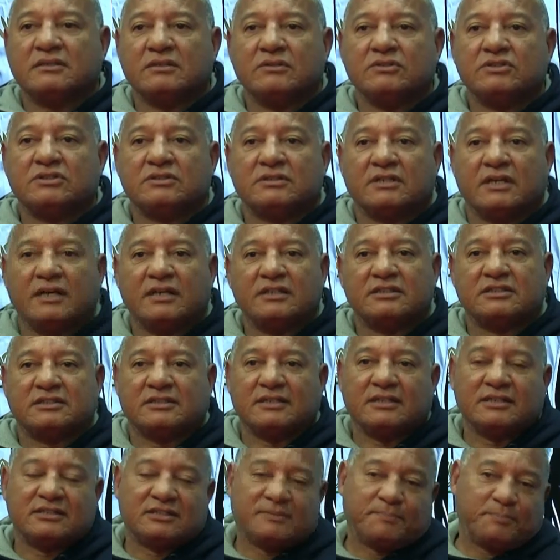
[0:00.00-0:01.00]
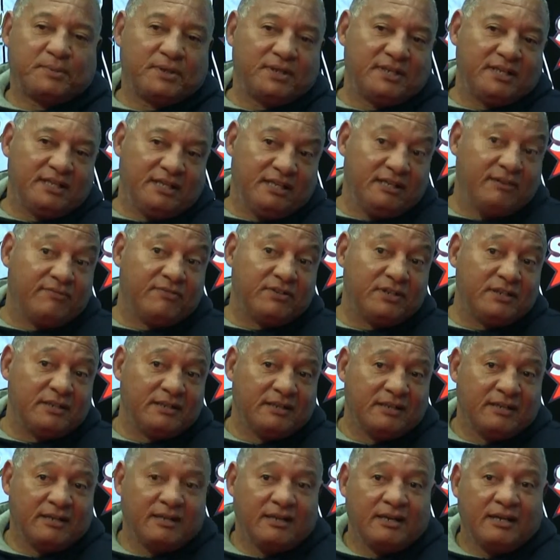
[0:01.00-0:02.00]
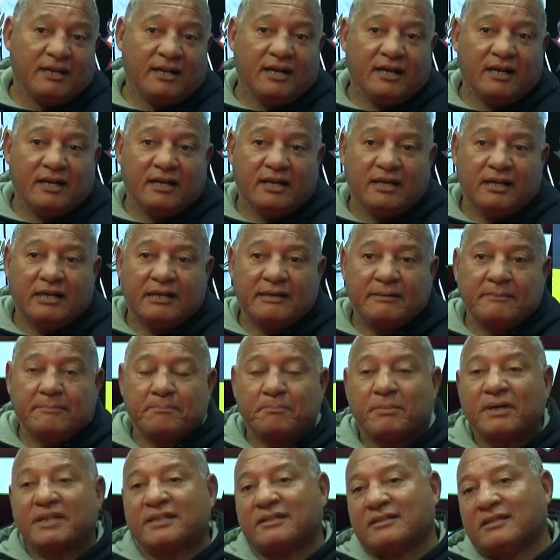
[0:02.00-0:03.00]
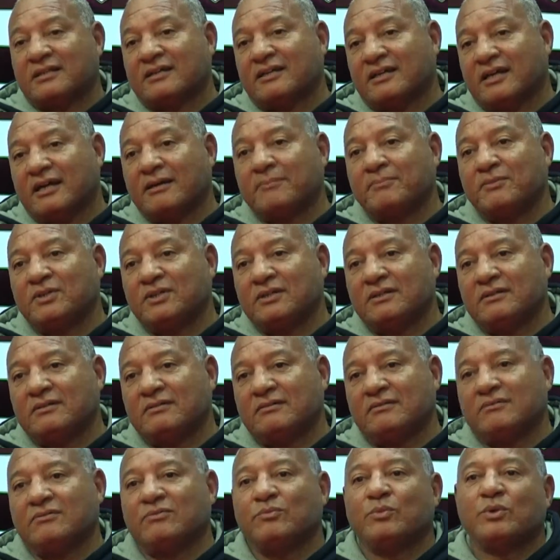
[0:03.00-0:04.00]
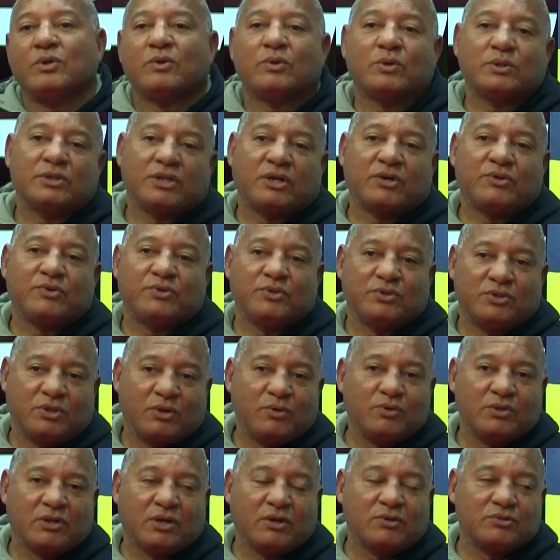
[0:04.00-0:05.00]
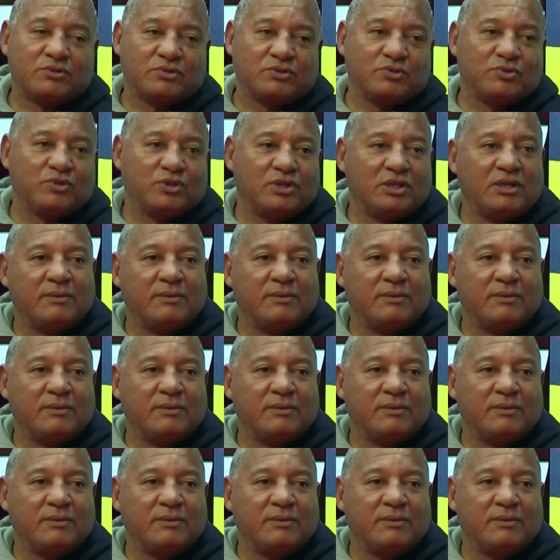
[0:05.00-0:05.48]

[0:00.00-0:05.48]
so it's pretty even. But I mean, we all know you don't go to